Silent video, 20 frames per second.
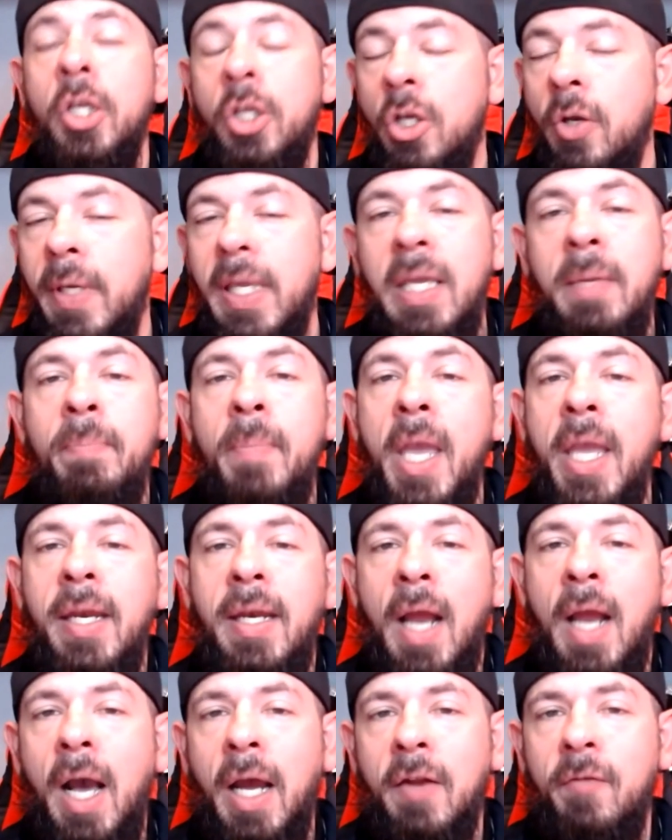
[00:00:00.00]
You know, he may
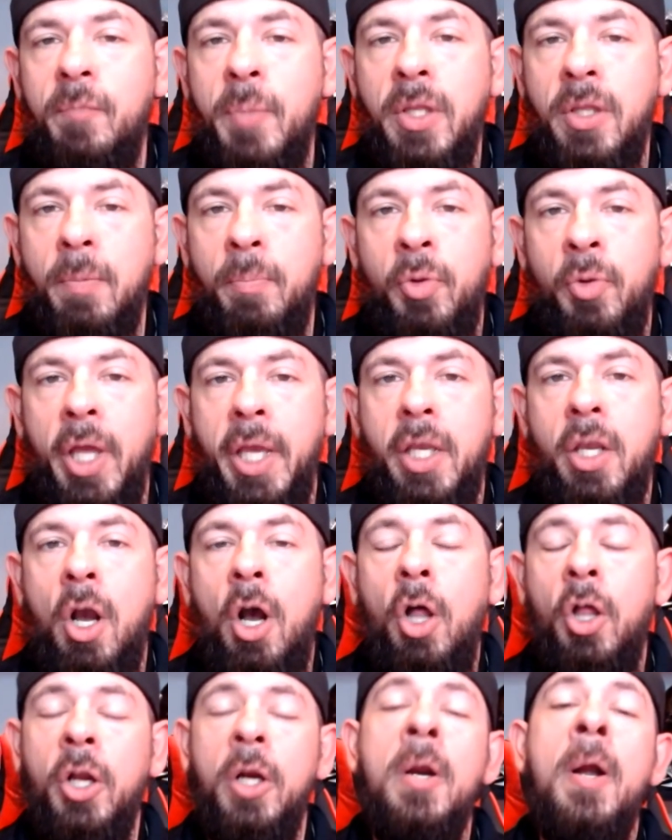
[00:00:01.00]
not have been the play
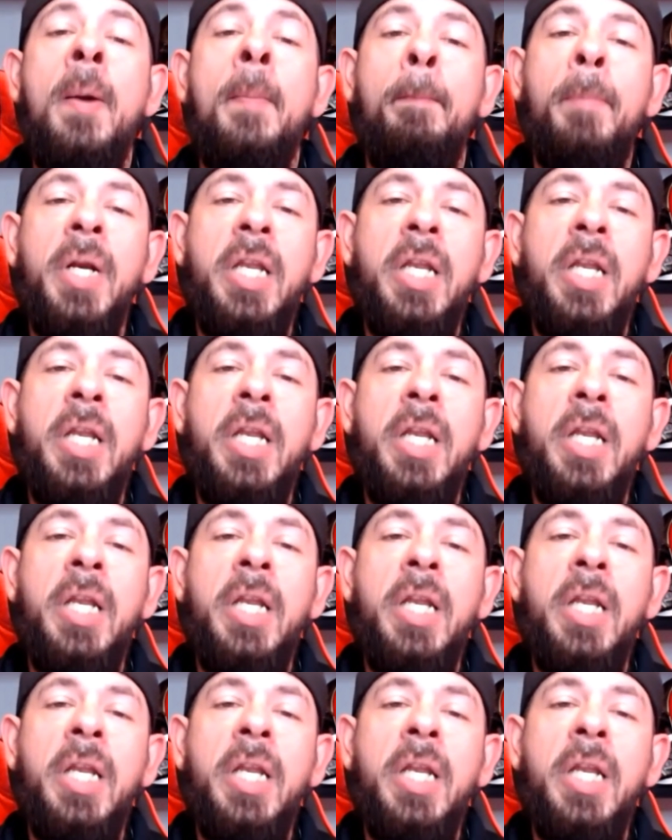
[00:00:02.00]
caller,